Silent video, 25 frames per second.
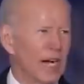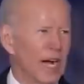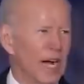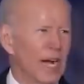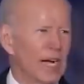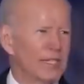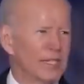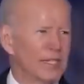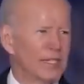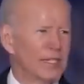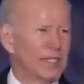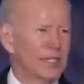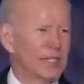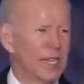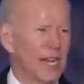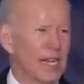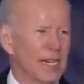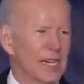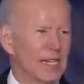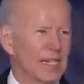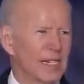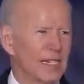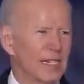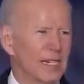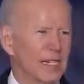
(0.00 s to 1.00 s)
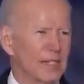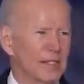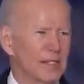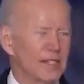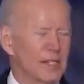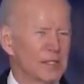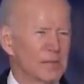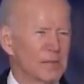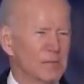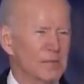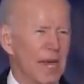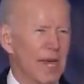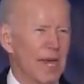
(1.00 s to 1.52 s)
For God's sake,
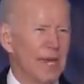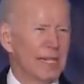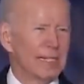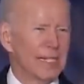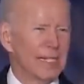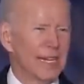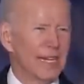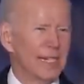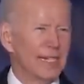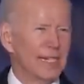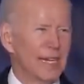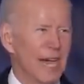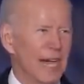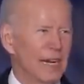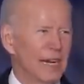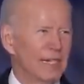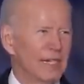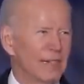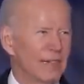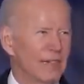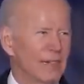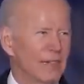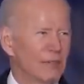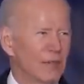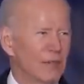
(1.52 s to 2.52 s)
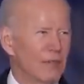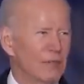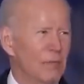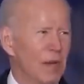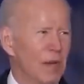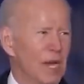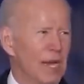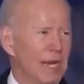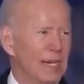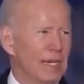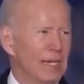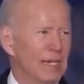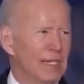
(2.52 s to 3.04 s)
this man cannot
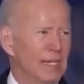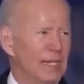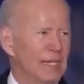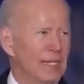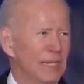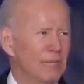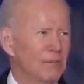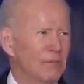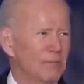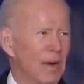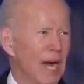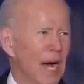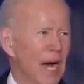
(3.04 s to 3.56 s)
remain